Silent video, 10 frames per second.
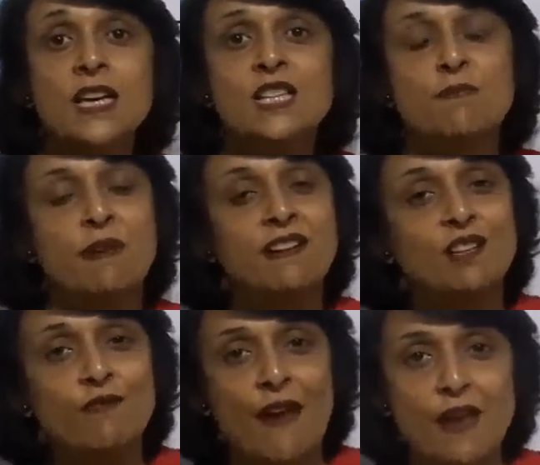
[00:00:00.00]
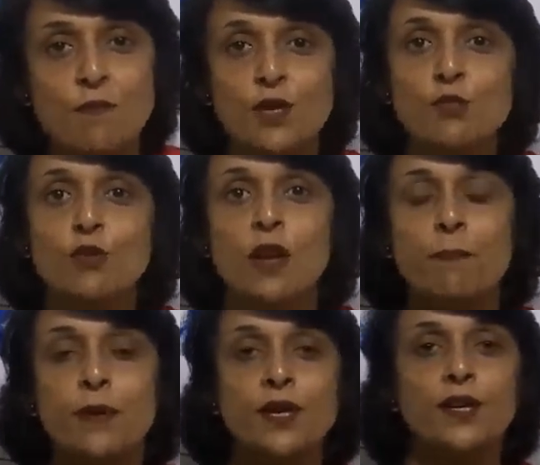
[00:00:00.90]
Spindle fibers would
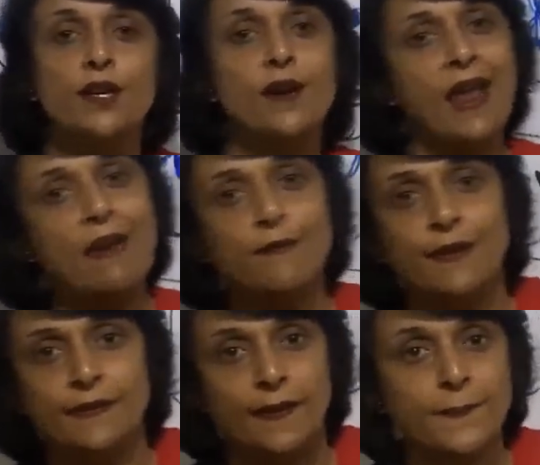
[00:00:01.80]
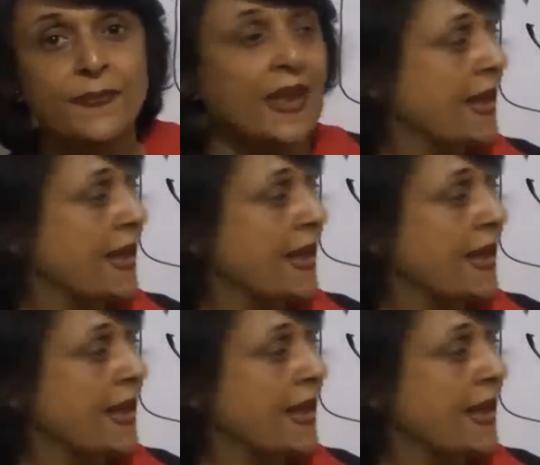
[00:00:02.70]
appear, everything.